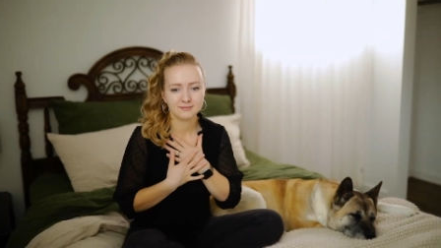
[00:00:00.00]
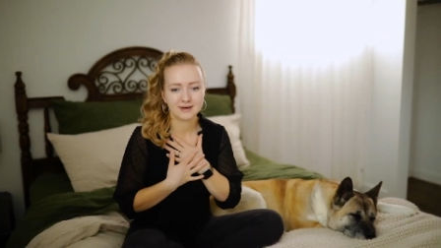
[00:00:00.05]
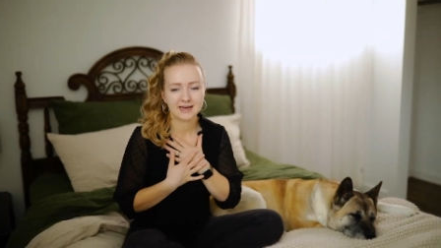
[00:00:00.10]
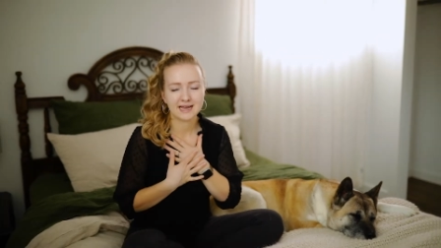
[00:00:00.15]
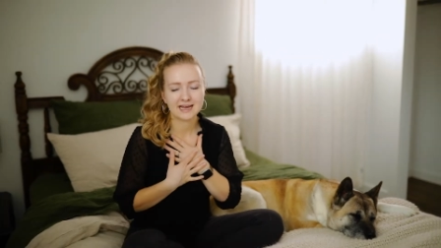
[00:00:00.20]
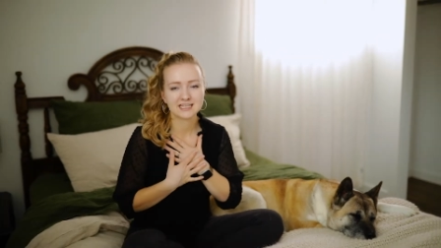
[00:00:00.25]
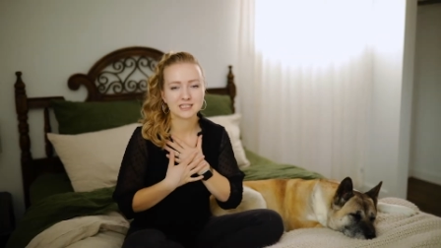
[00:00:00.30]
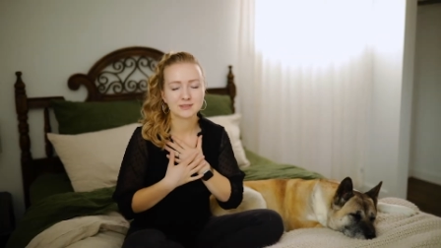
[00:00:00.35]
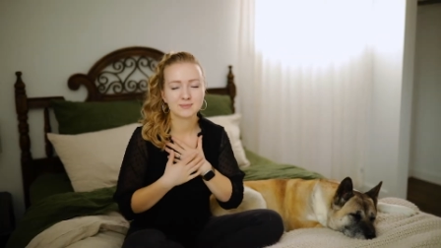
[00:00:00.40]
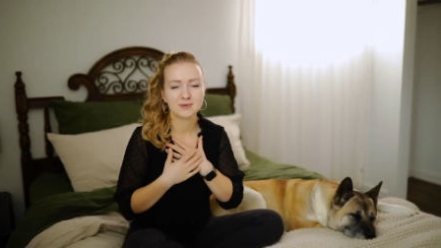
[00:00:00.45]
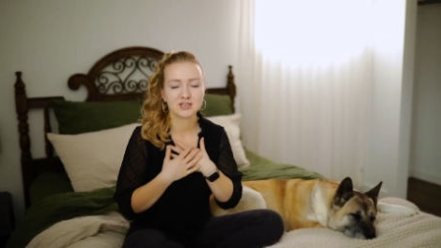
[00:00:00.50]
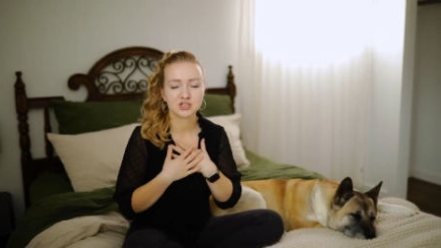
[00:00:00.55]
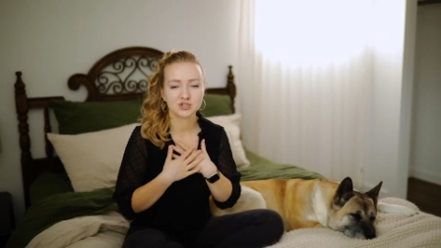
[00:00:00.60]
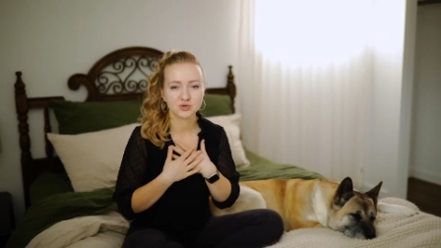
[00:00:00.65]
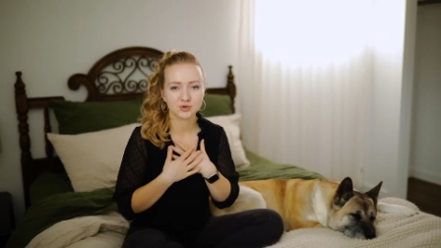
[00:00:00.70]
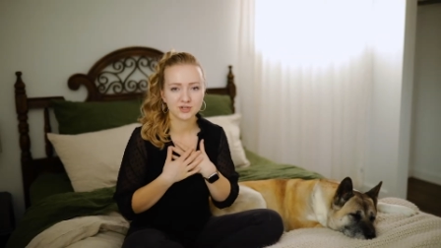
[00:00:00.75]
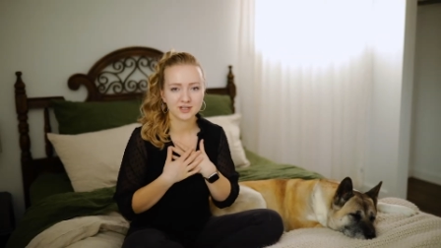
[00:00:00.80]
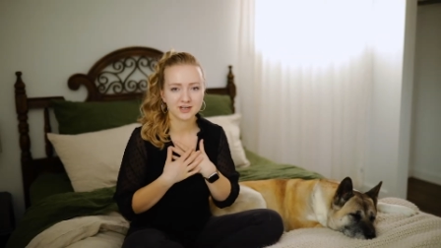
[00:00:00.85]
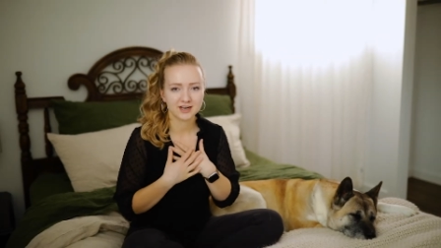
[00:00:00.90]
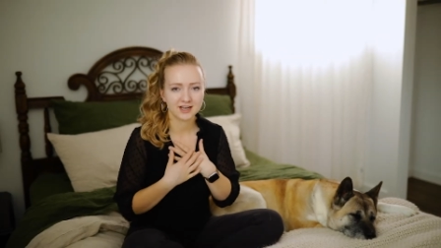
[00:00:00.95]
My husband
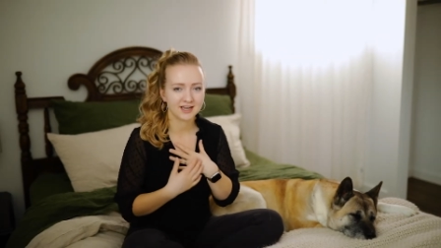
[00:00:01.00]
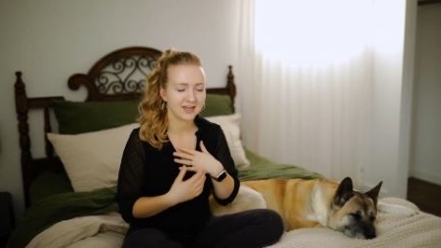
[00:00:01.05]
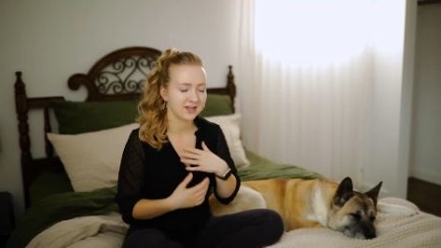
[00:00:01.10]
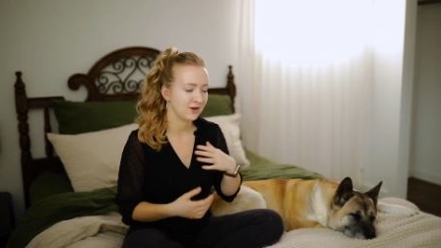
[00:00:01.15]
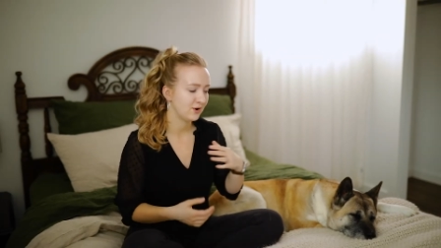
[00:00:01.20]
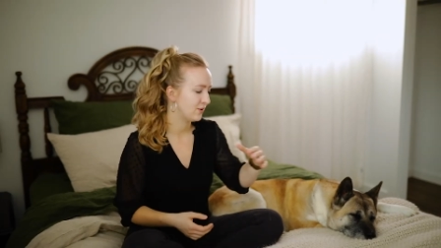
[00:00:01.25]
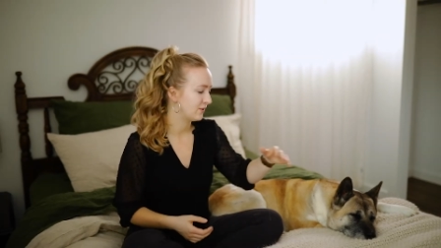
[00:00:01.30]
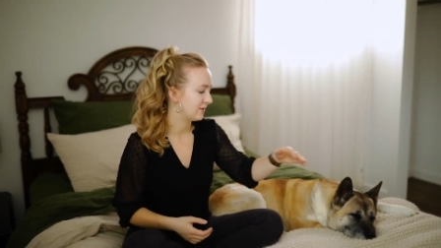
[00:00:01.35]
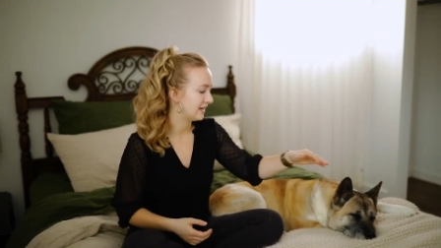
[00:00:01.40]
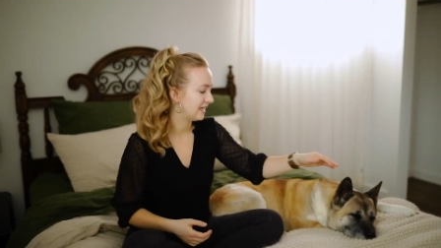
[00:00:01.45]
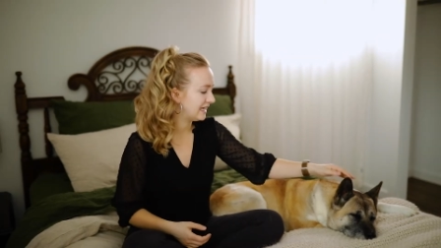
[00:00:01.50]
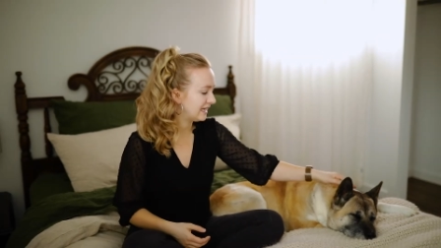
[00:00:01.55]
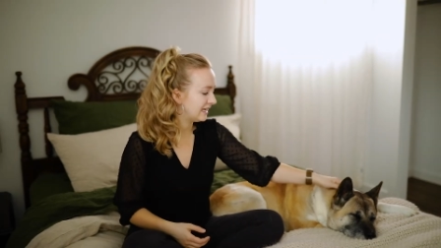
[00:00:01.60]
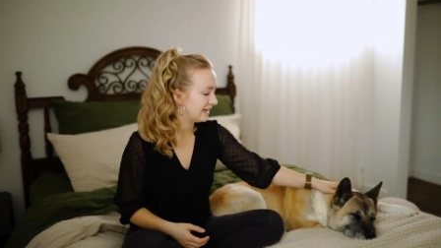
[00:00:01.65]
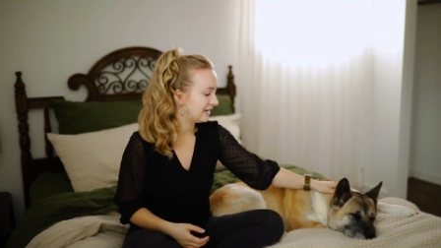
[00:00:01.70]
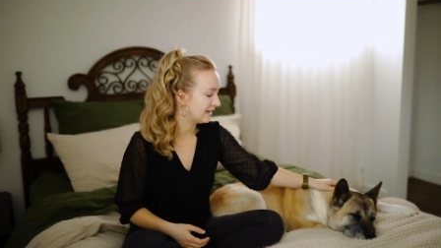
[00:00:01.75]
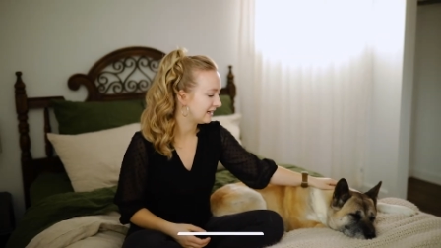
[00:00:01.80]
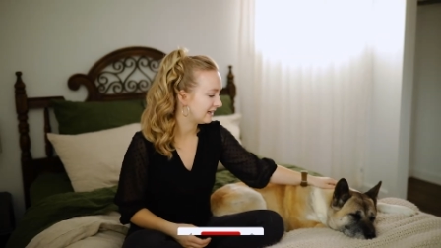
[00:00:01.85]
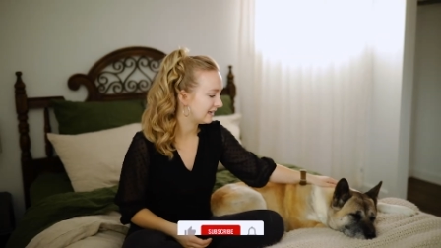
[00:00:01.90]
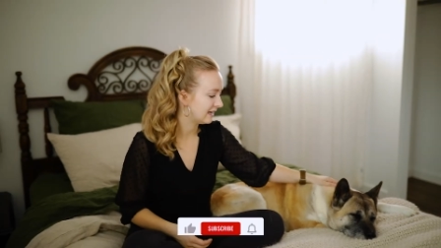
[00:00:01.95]
Joel and I own
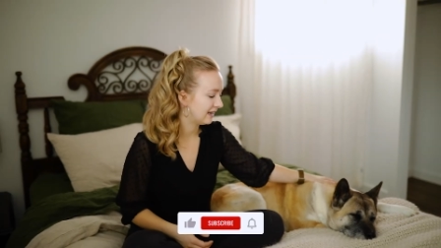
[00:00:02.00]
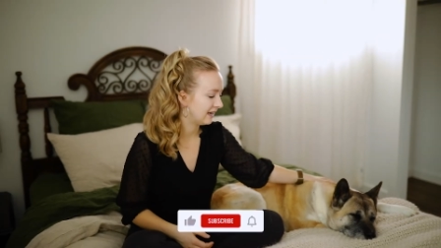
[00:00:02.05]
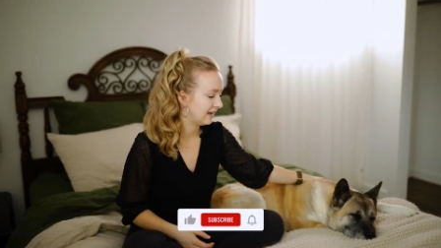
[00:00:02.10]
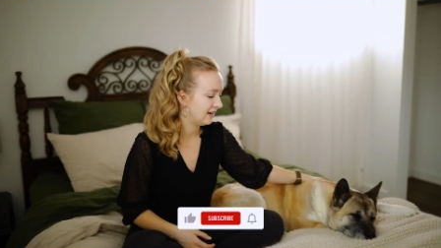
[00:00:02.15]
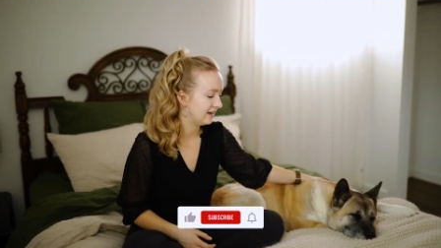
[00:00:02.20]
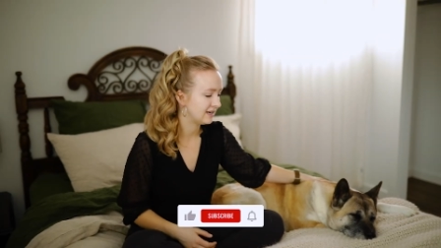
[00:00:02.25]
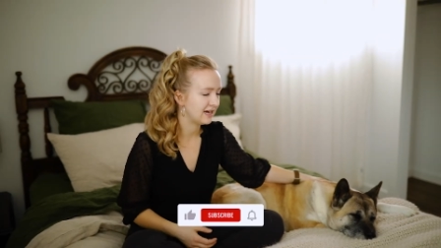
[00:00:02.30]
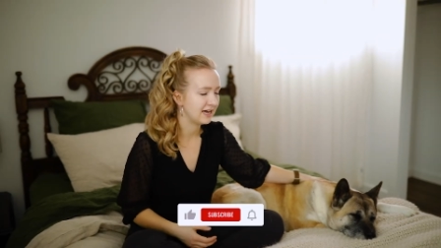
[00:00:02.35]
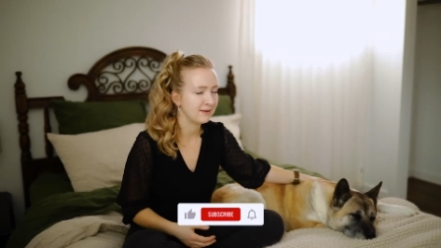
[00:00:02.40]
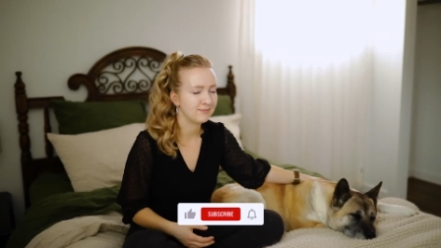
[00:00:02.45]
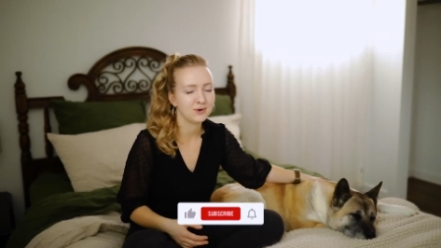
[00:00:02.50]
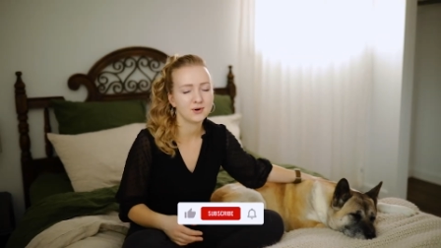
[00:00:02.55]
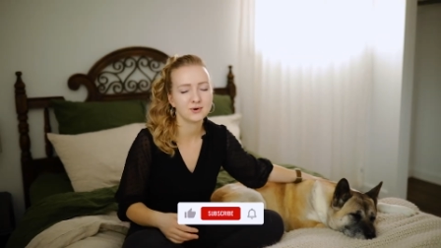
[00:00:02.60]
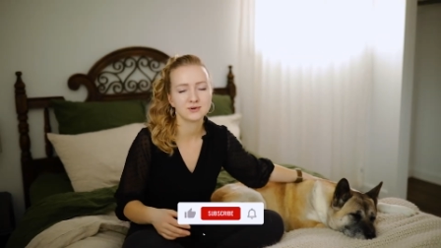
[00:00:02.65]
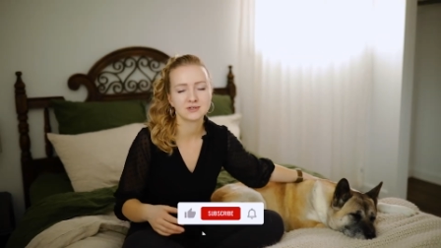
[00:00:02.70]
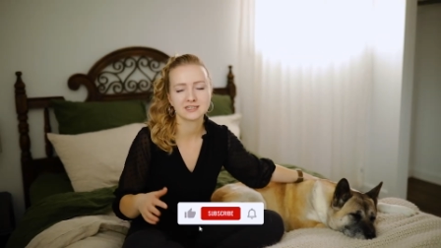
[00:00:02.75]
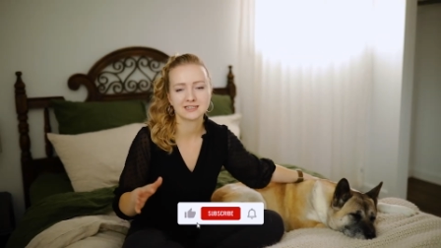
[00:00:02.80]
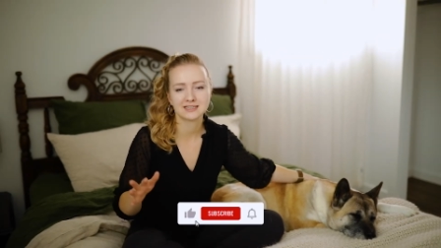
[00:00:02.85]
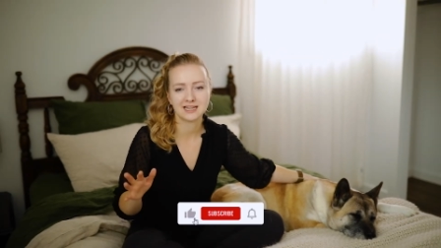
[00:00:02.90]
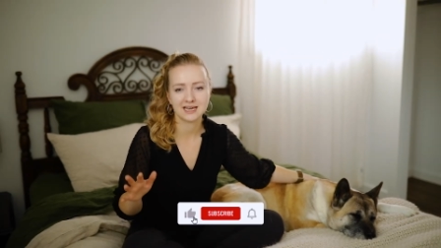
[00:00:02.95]
Kita, and I
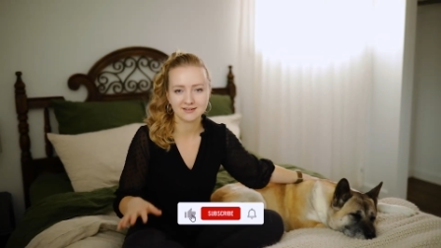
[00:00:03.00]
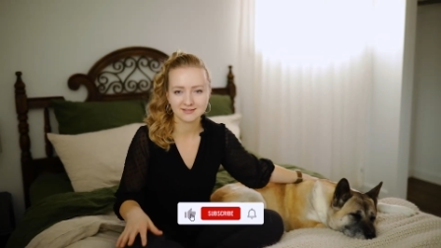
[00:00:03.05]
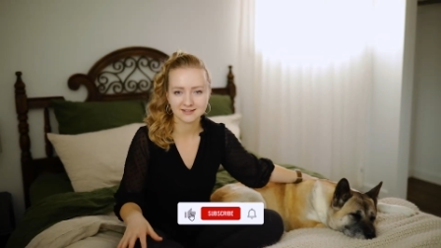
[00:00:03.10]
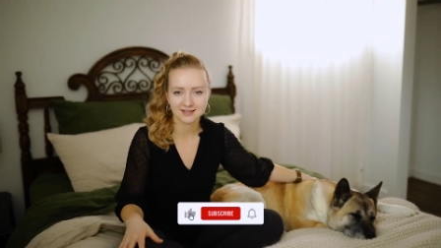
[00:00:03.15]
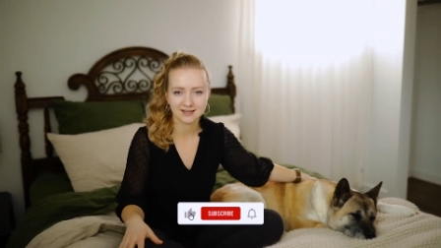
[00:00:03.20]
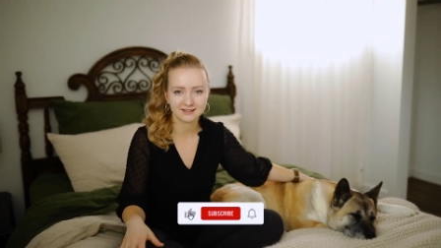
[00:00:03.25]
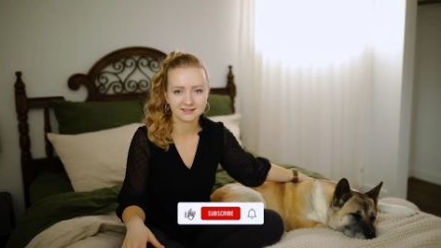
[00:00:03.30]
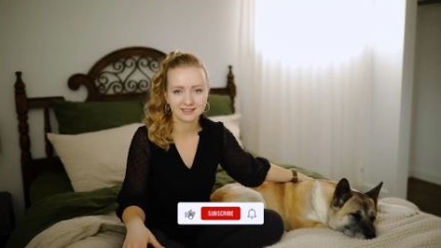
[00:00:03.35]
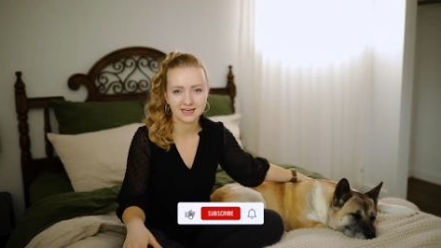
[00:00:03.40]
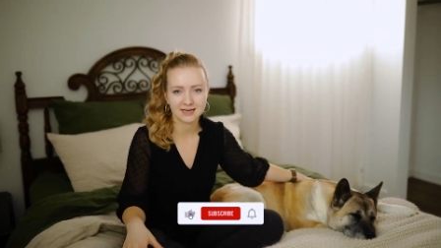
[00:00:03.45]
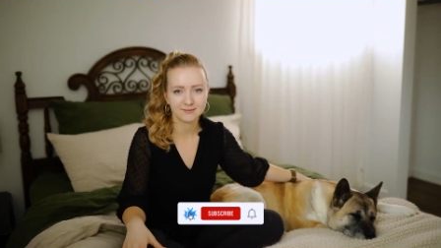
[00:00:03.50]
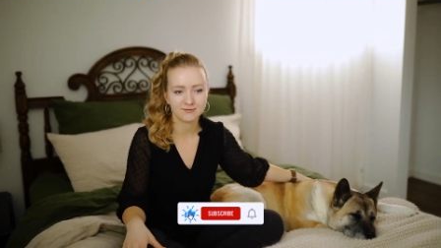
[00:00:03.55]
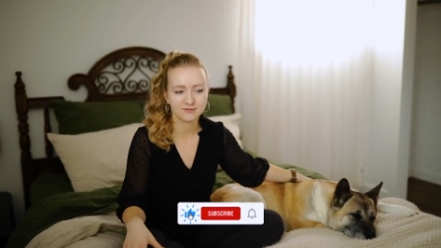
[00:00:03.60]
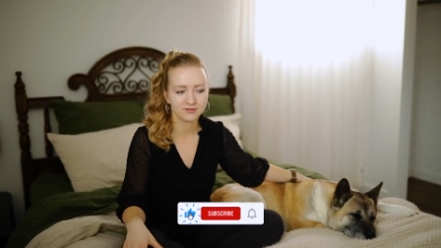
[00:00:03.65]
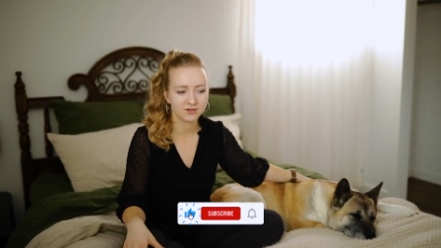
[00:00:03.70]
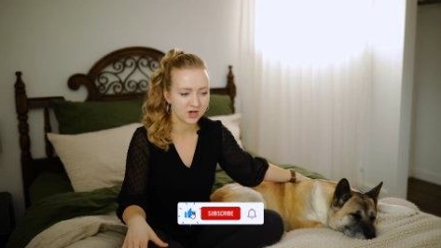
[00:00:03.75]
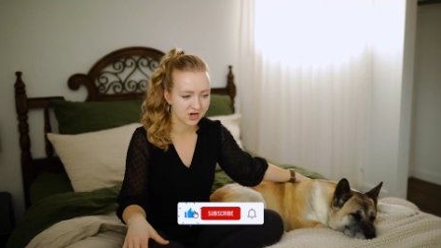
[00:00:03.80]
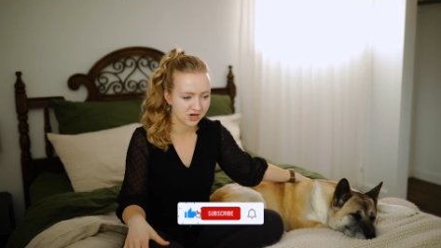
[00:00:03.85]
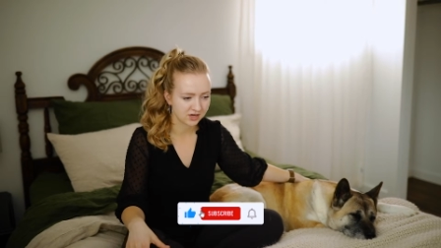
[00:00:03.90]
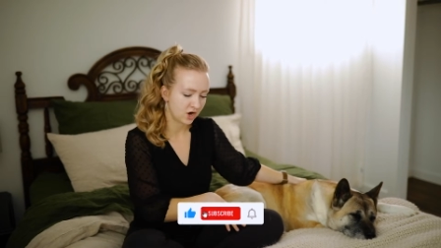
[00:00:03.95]
post lifestyle type
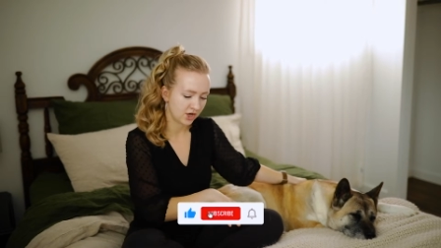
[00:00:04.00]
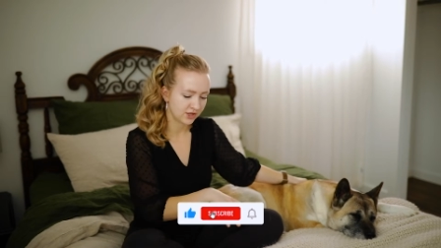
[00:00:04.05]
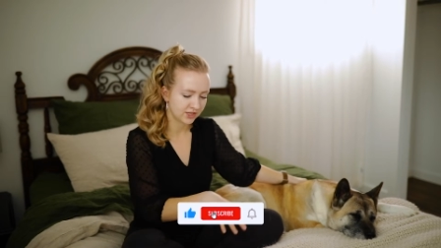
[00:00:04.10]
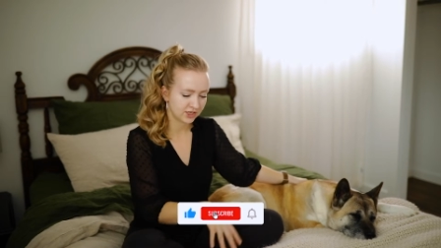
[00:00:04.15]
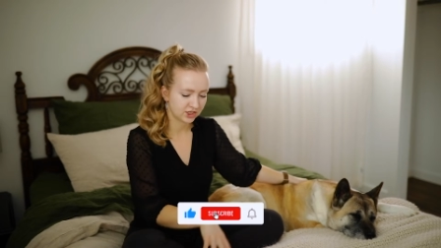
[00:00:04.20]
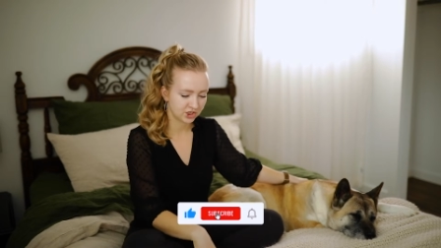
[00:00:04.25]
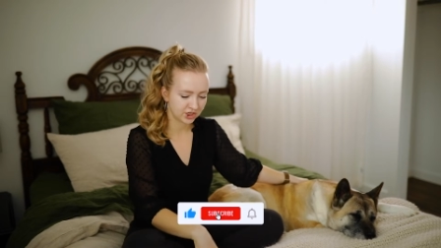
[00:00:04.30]
videos on this